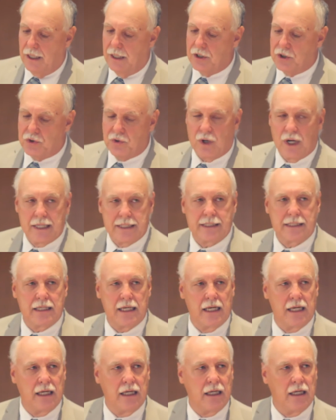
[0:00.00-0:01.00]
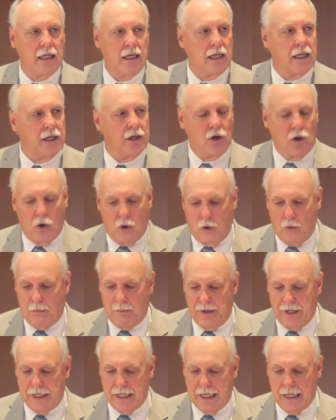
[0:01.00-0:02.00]
and trusting
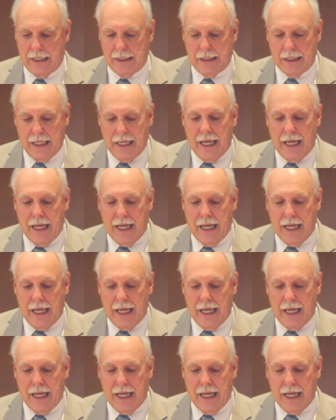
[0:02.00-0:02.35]
open.